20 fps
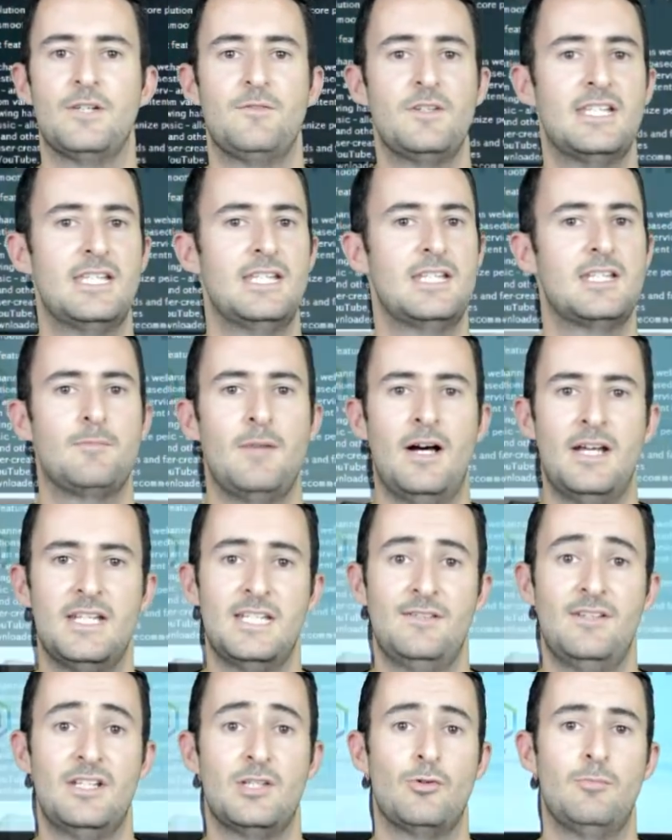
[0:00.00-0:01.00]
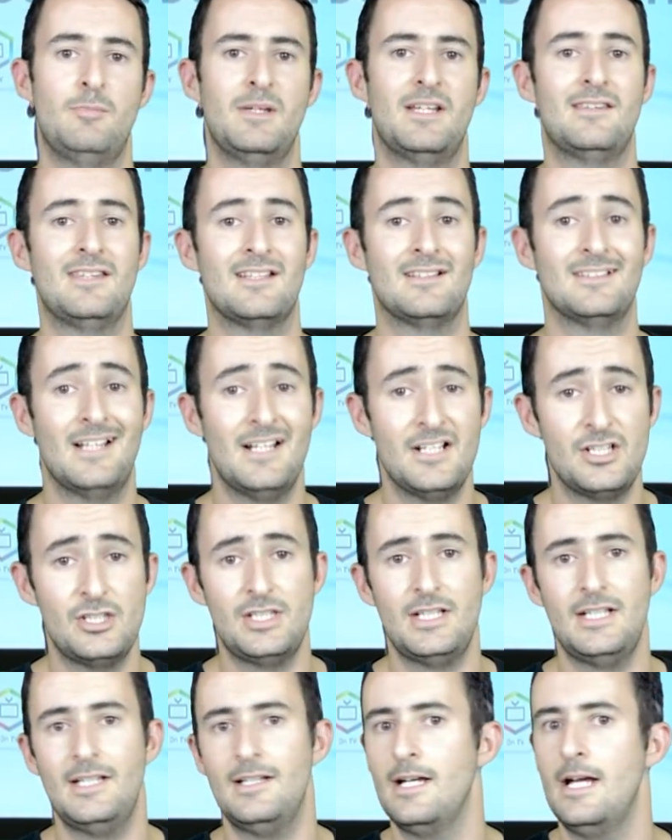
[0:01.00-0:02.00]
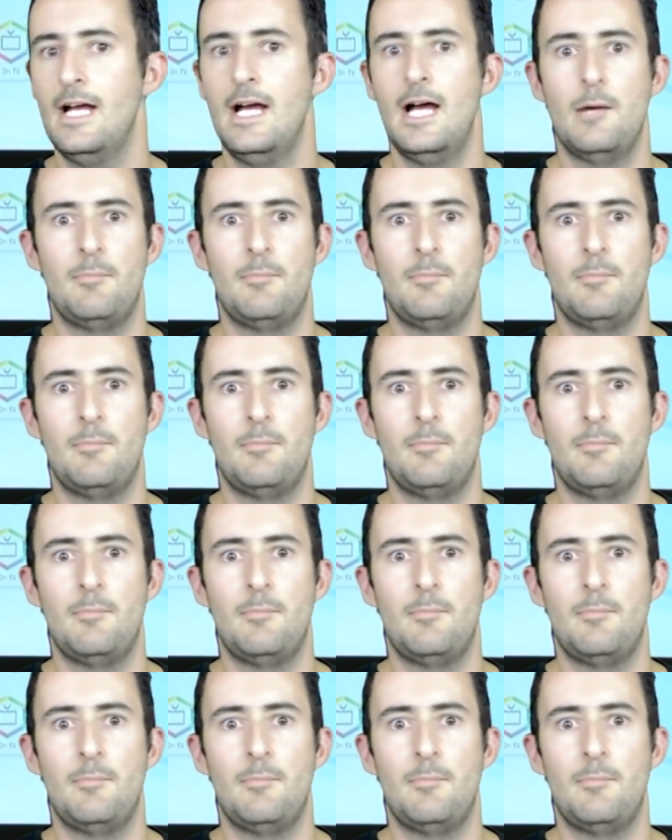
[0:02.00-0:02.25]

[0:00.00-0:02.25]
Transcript: Obviously, smart TVs were a big thing last year,